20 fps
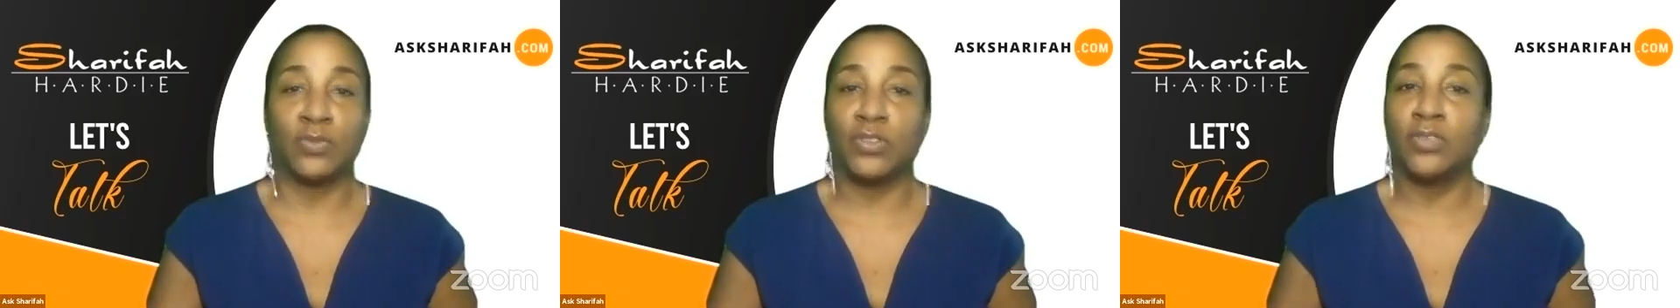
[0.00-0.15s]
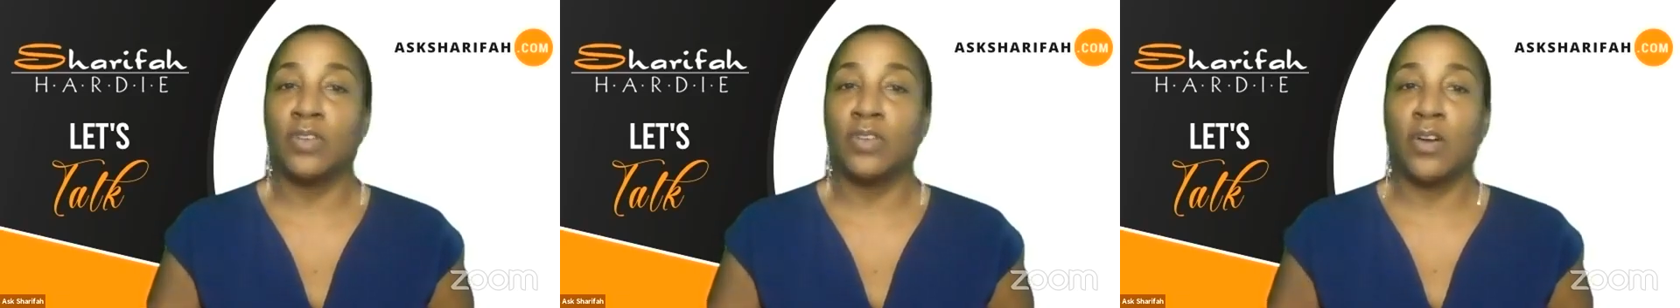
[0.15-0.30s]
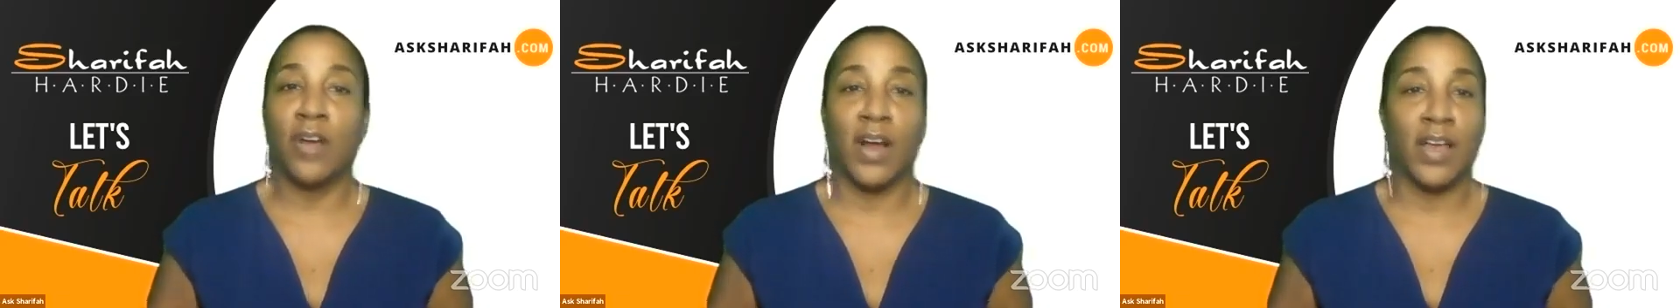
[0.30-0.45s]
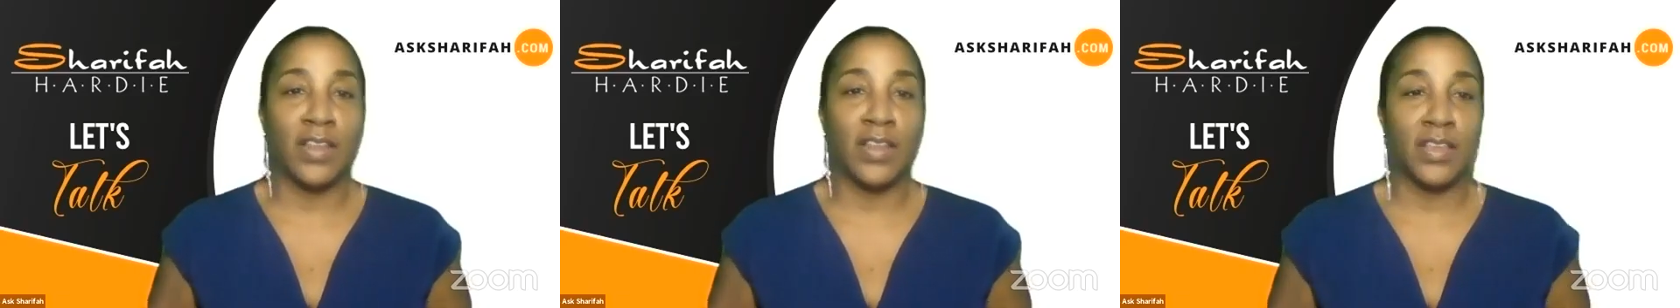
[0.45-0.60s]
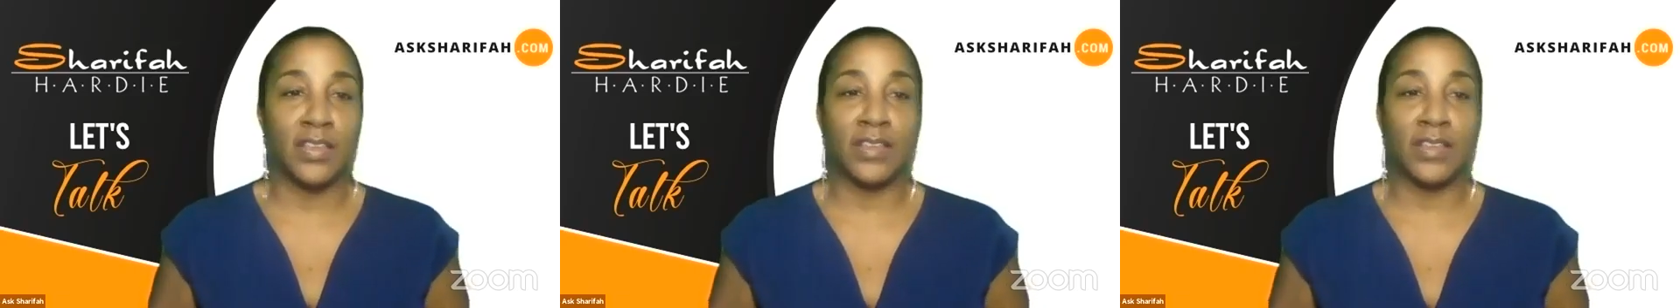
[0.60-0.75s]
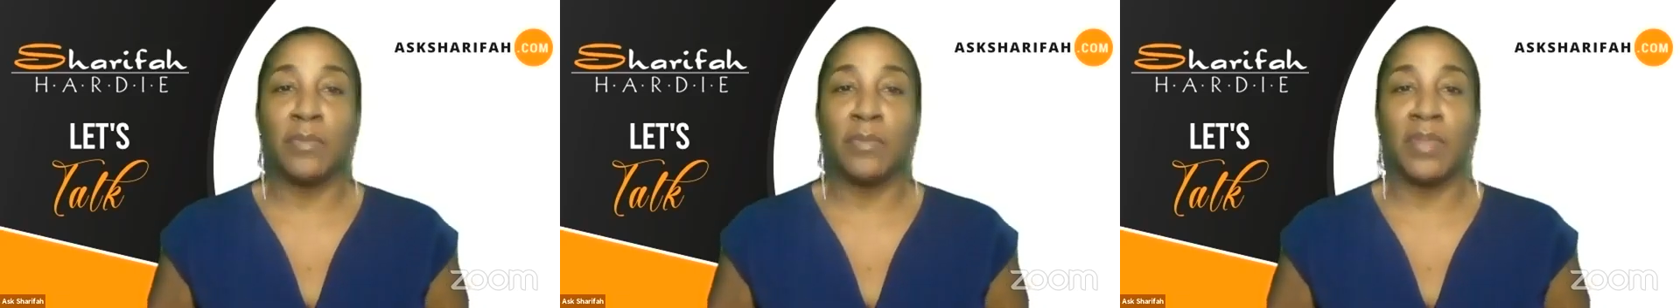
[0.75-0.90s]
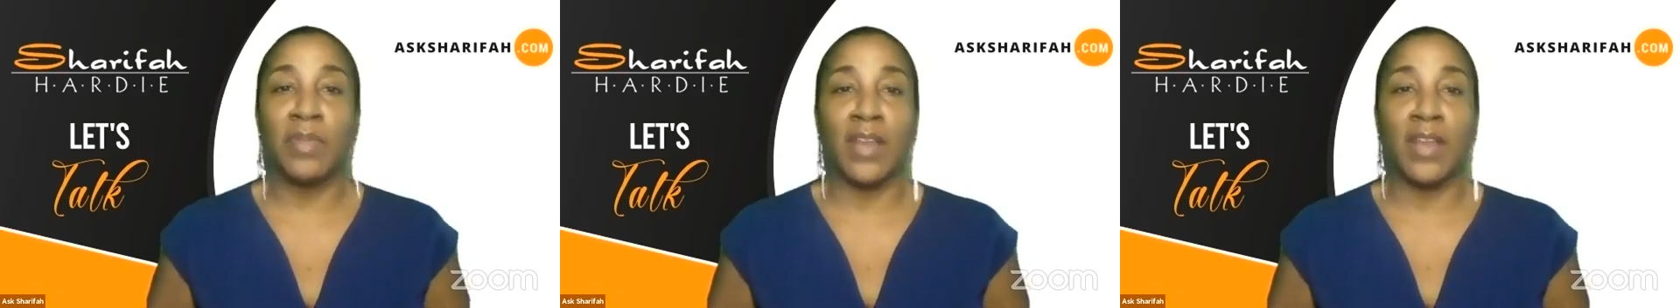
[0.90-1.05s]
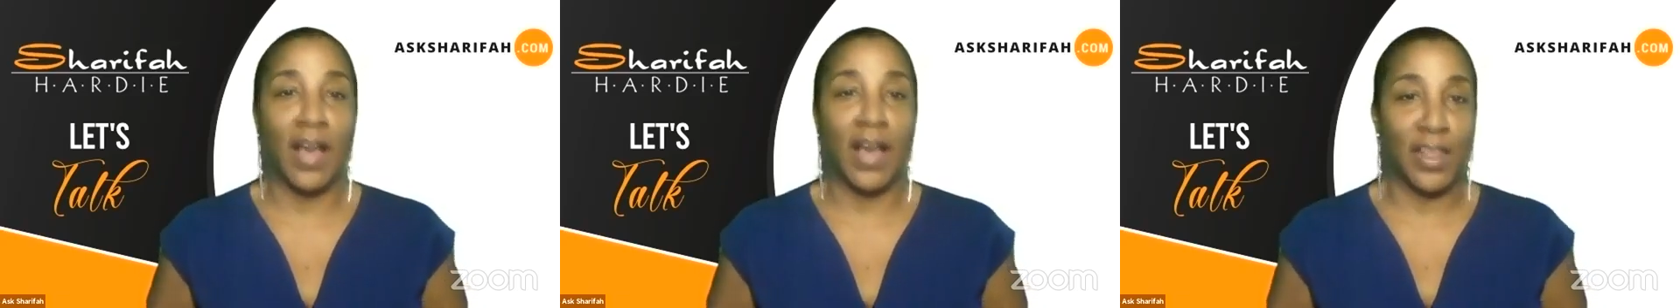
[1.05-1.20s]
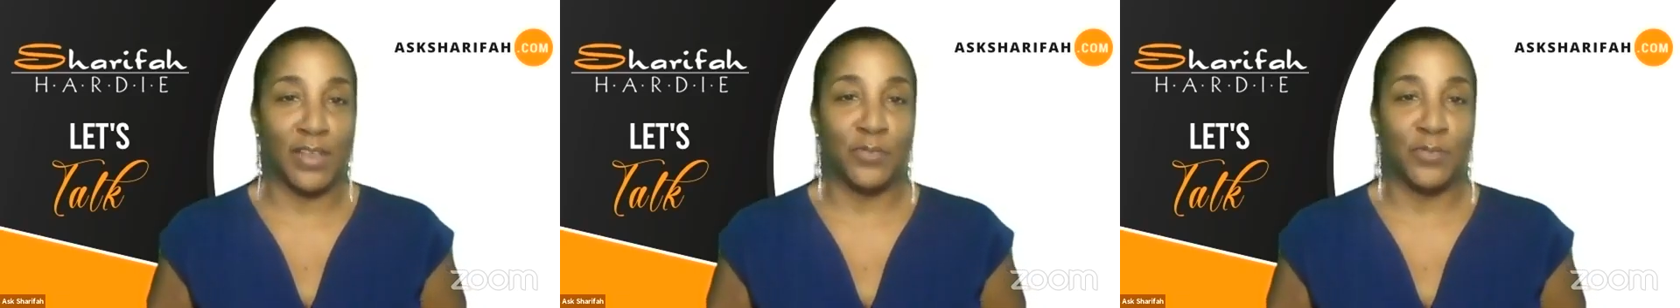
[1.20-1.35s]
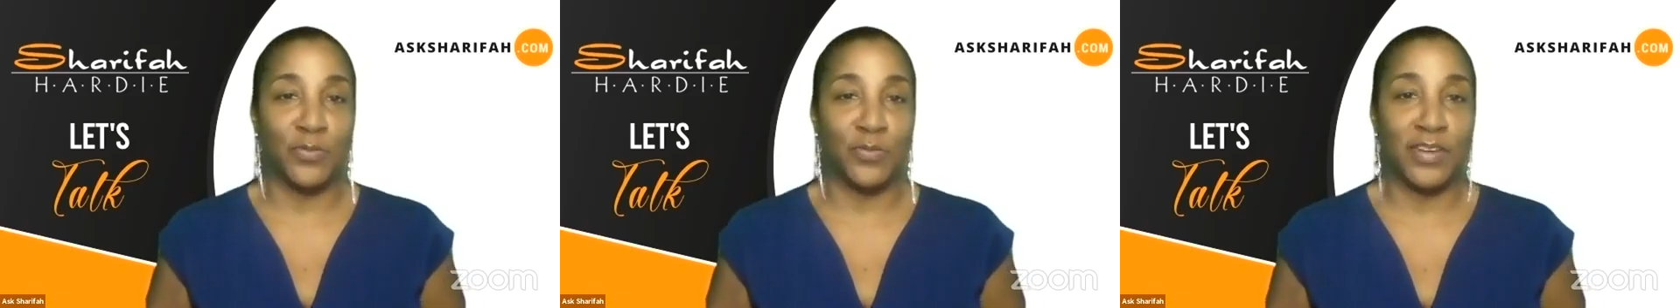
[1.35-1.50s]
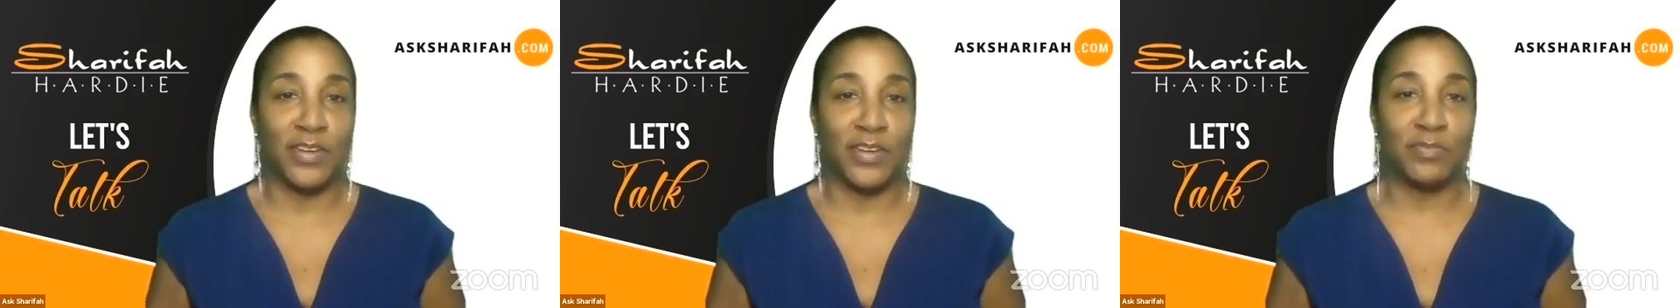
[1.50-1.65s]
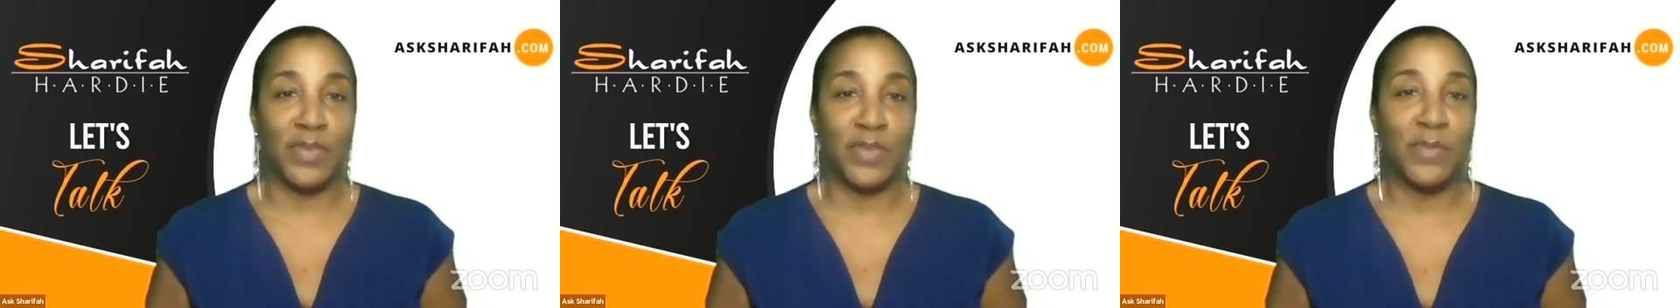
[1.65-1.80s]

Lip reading: You know how it is. I'm in Hollywood.